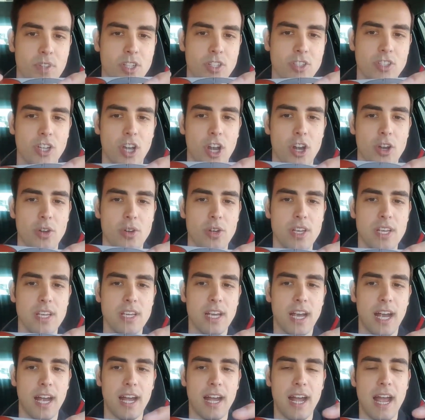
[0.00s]
So
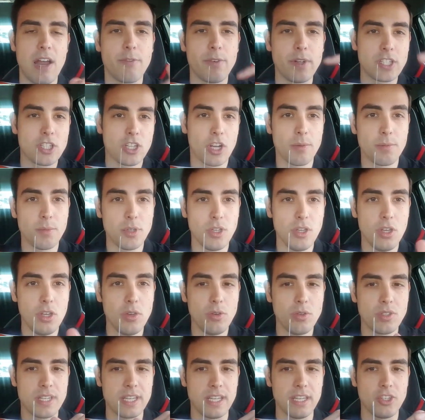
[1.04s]
every time you
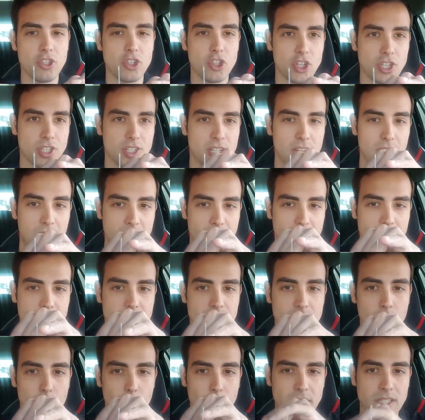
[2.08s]
use it, just have a
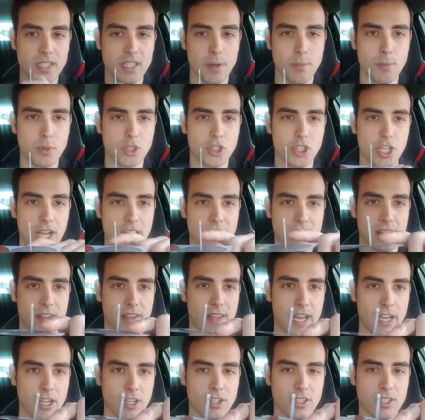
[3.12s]
quick double check that
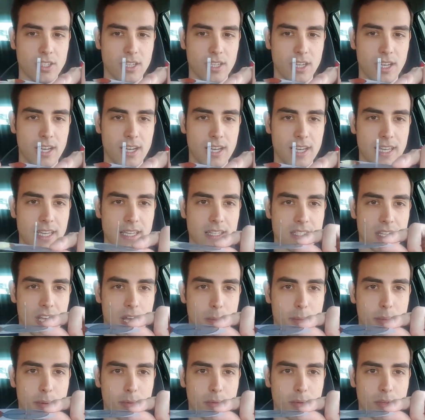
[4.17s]
that is
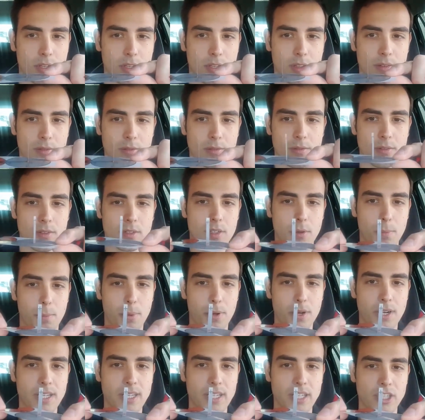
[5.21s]
up
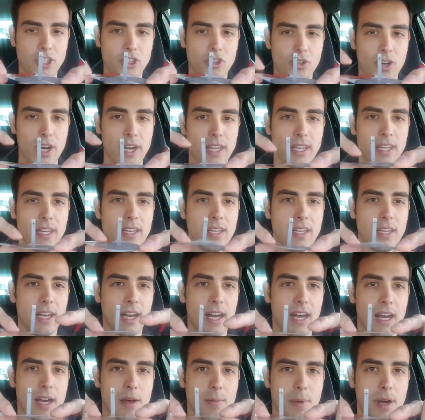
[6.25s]
completely straight,
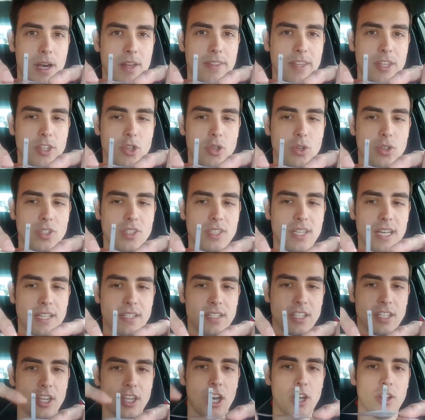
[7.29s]
and then you're set
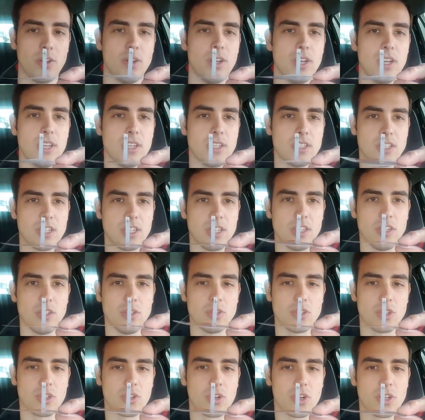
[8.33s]
to go to
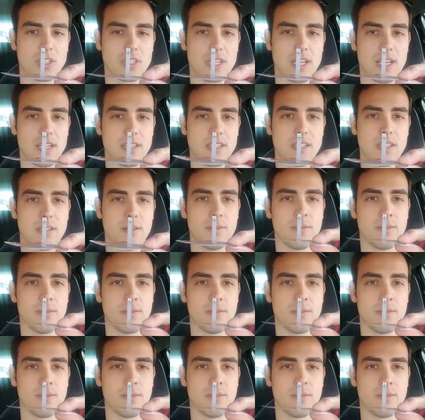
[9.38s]
use the crosshairs.